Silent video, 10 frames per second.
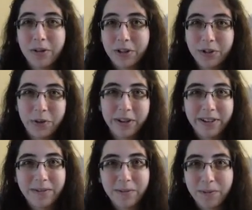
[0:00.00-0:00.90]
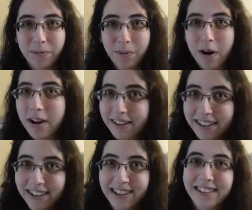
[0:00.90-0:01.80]
a short walk
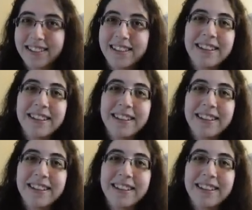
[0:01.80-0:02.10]
and